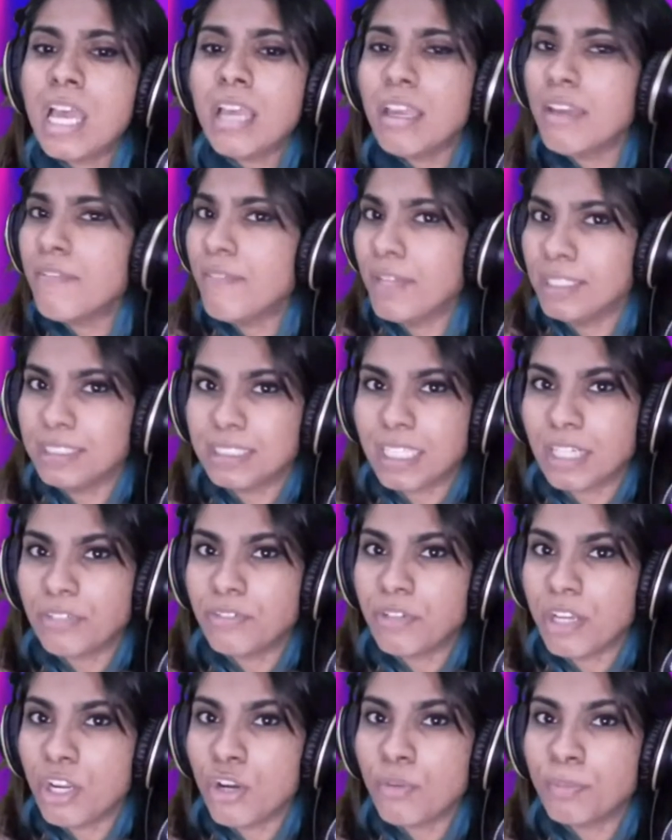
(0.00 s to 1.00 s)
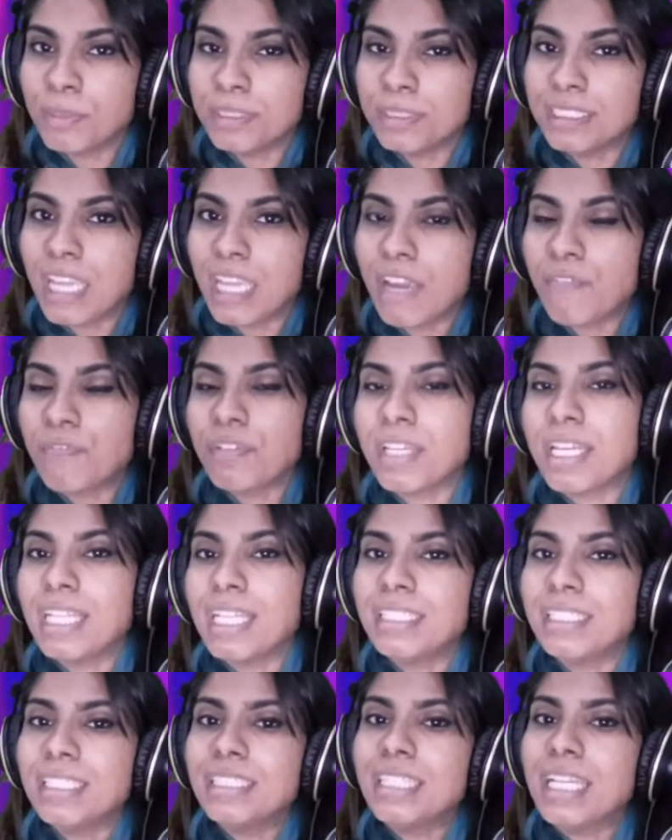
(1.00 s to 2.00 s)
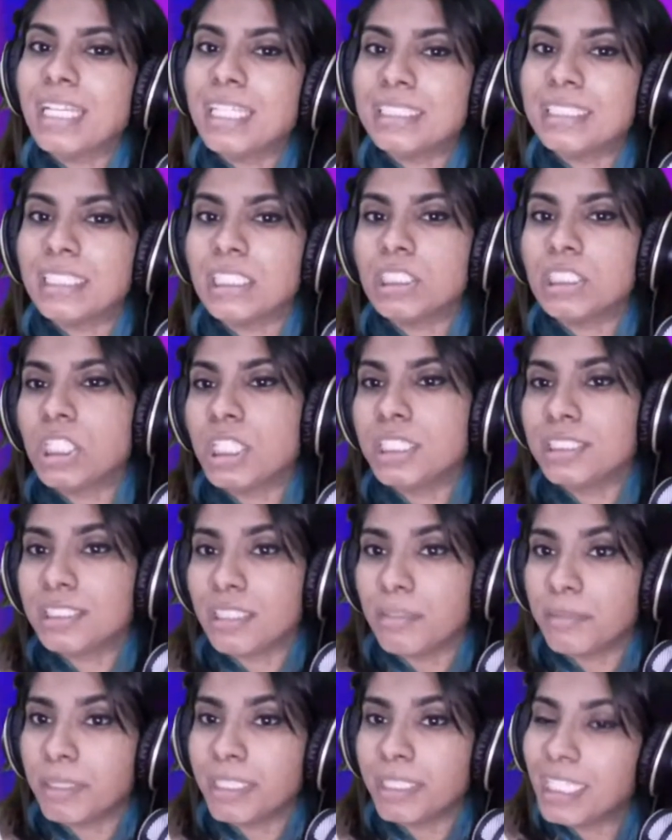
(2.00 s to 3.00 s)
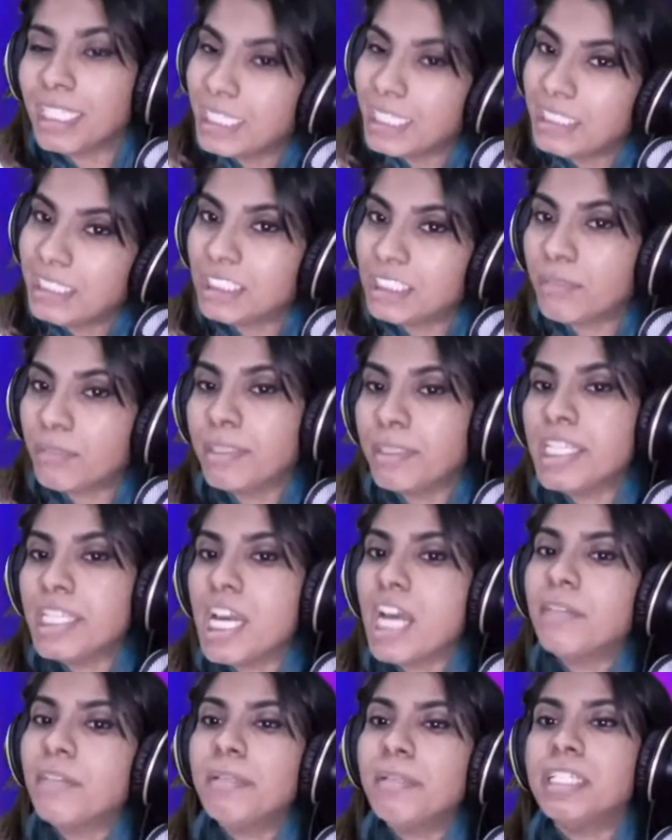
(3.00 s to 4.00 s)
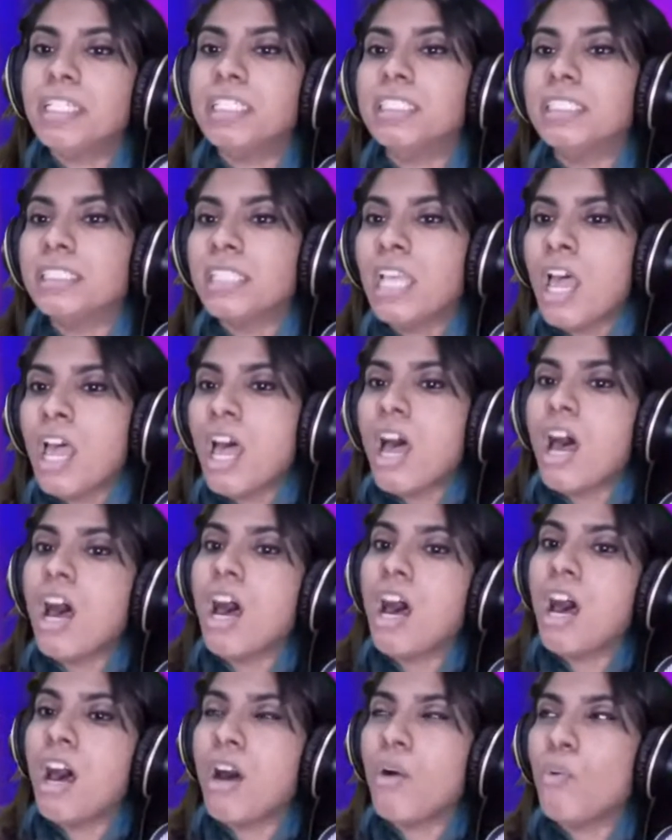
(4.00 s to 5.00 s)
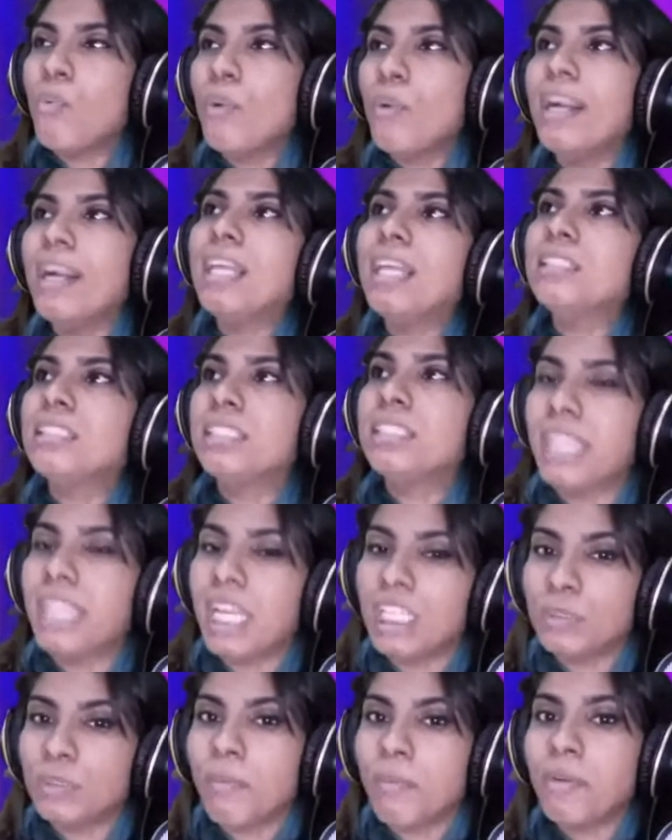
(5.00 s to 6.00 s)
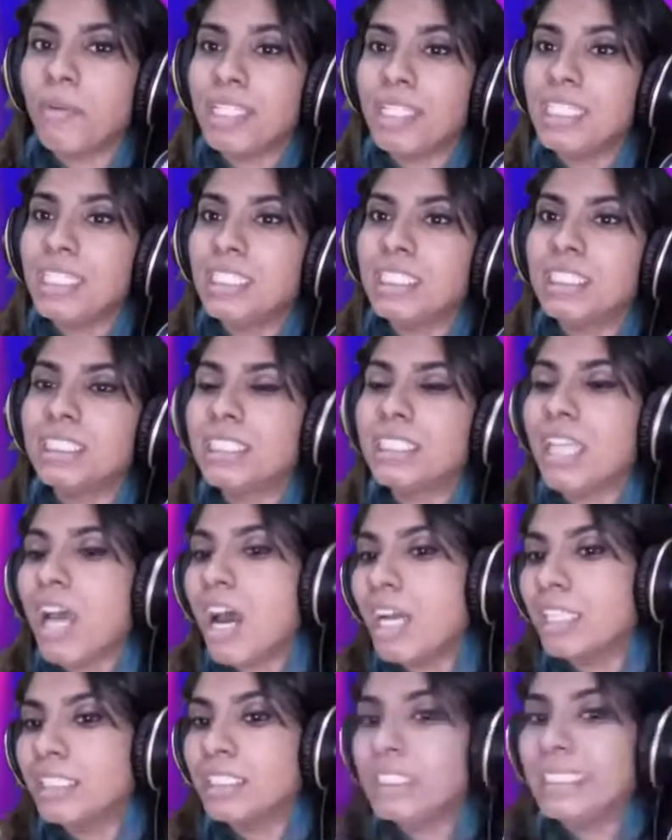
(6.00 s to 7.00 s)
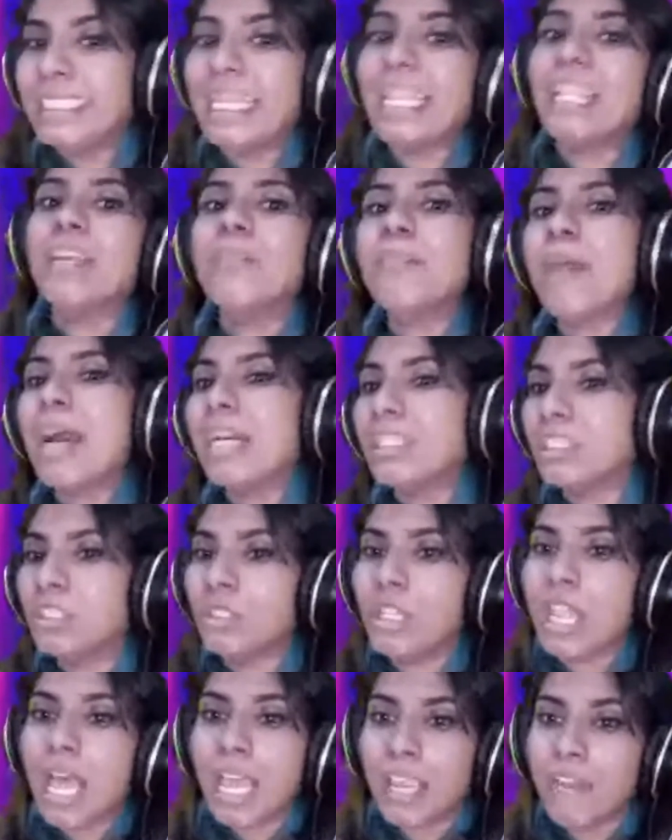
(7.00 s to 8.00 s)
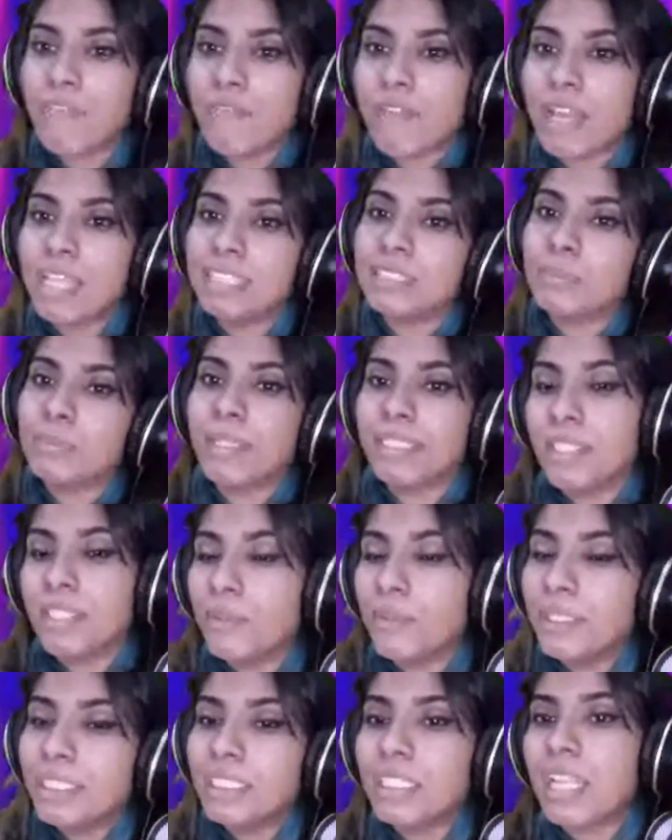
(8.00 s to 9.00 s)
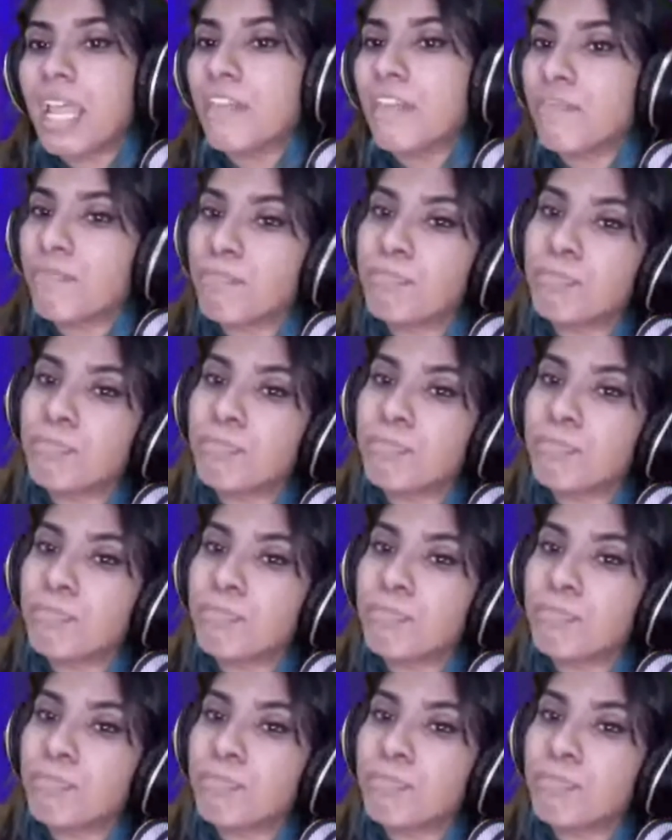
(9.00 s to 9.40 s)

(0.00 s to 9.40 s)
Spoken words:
events can reopen safely. And I think that essentially is something that needs to be done, because we're at a stage where we need to start getting back to life as we know it, life